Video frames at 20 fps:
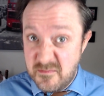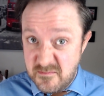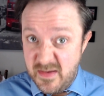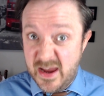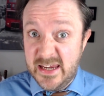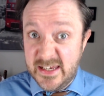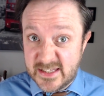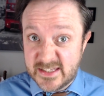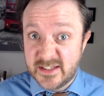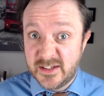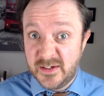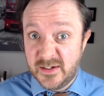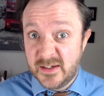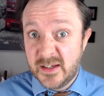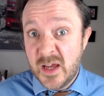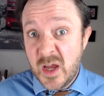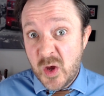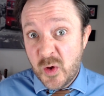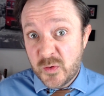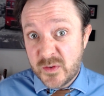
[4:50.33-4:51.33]
Mason.
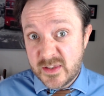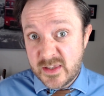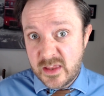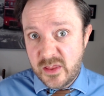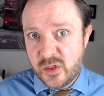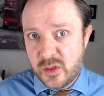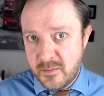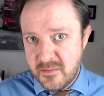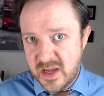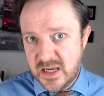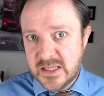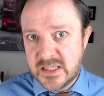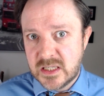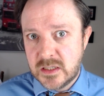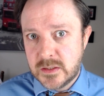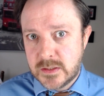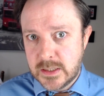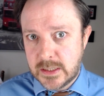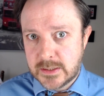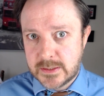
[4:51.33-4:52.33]
The
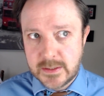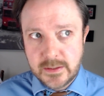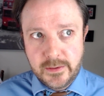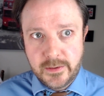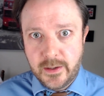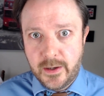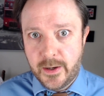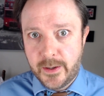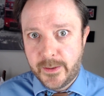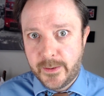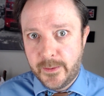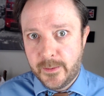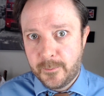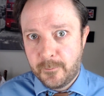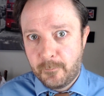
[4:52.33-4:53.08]
Mason-Dixon line.